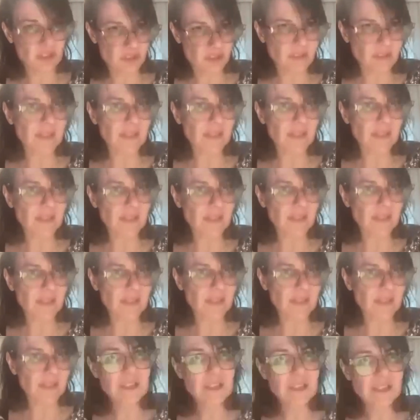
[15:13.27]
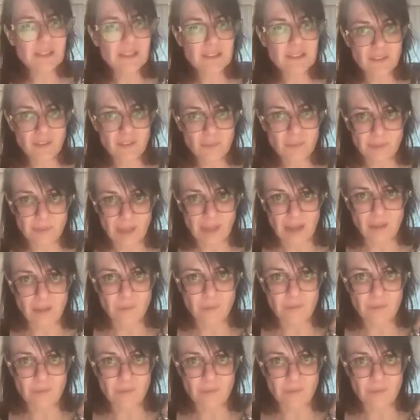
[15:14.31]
pretrial chamber to deal,